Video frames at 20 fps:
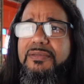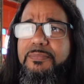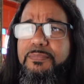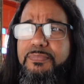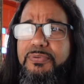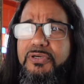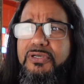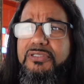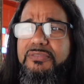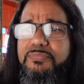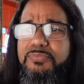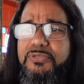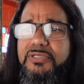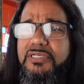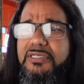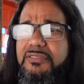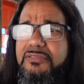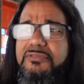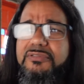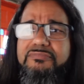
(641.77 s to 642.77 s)
Put
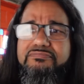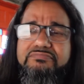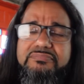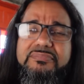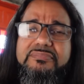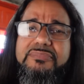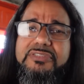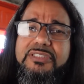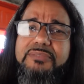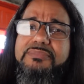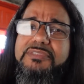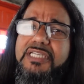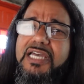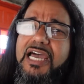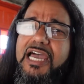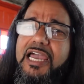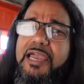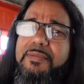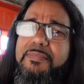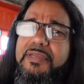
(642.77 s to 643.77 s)
some
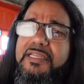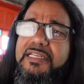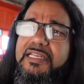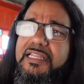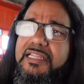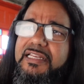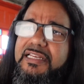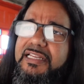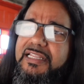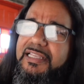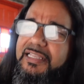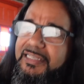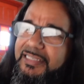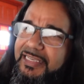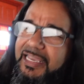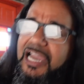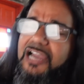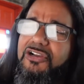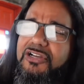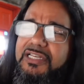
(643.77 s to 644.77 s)
time and
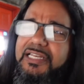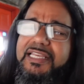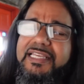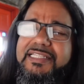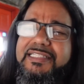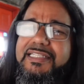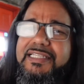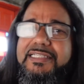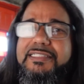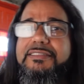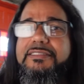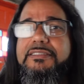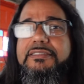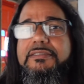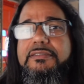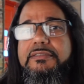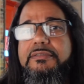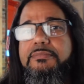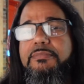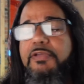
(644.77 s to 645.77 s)
calculate things
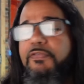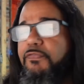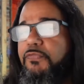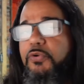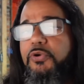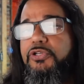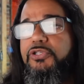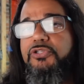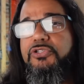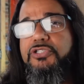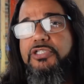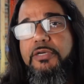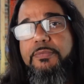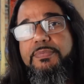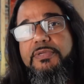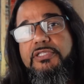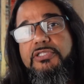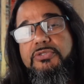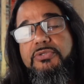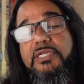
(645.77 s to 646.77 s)
before you
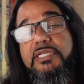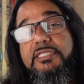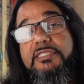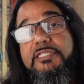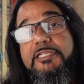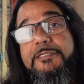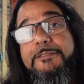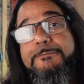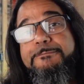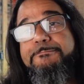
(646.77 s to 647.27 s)
jump into anything.